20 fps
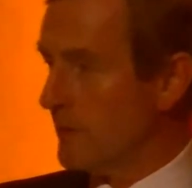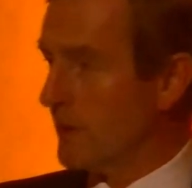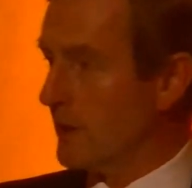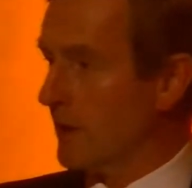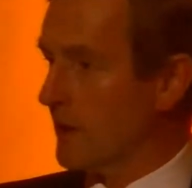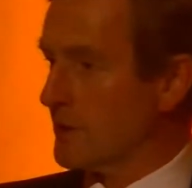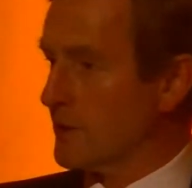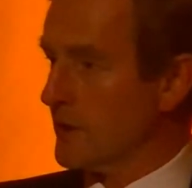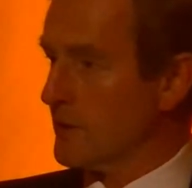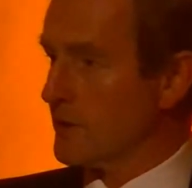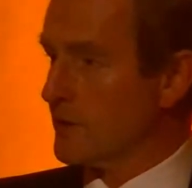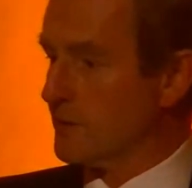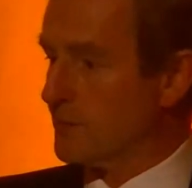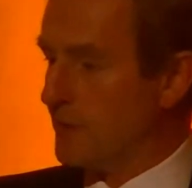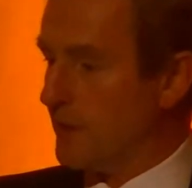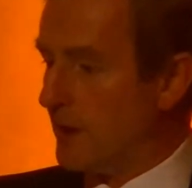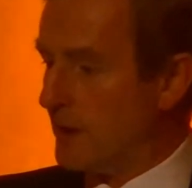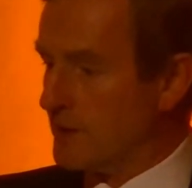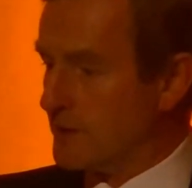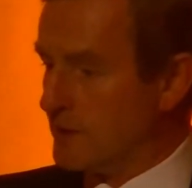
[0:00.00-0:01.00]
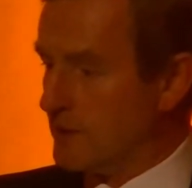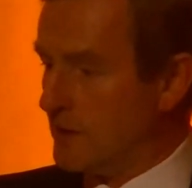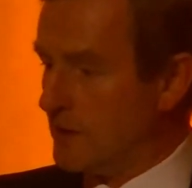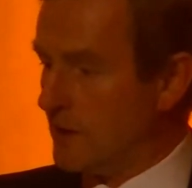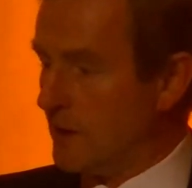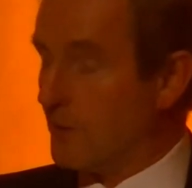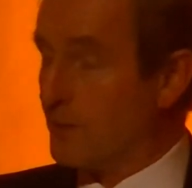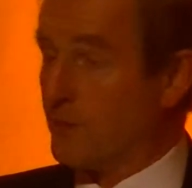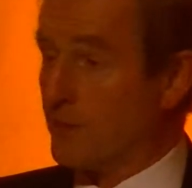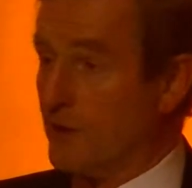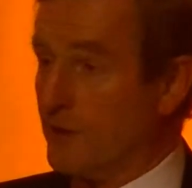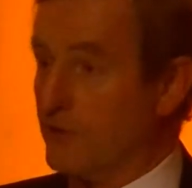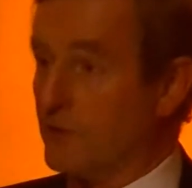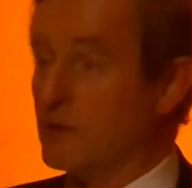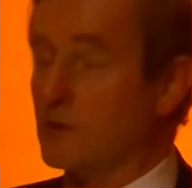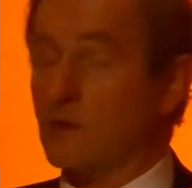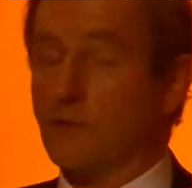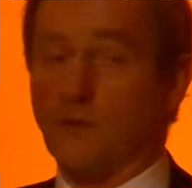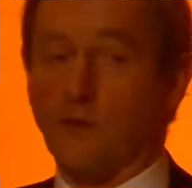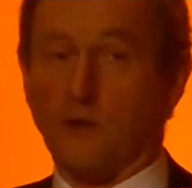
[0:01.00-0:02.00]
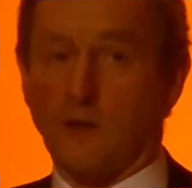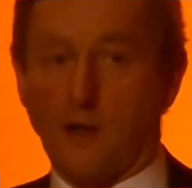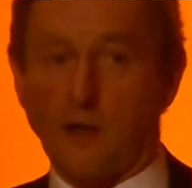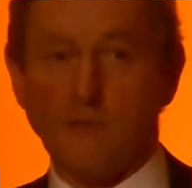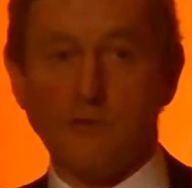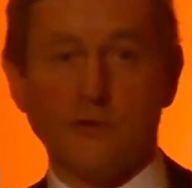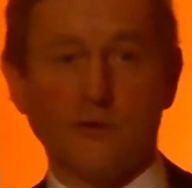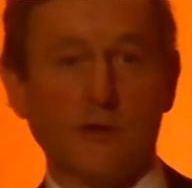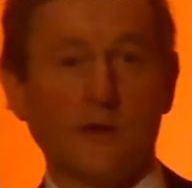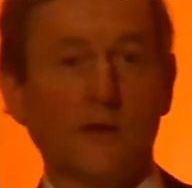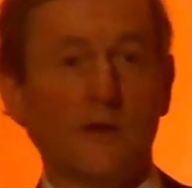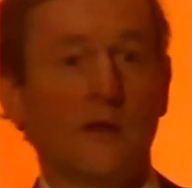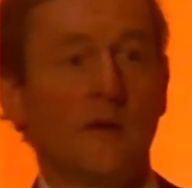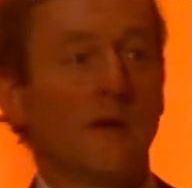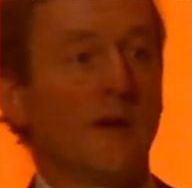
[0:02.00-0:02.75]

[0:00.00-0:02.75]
because as the President of the Council,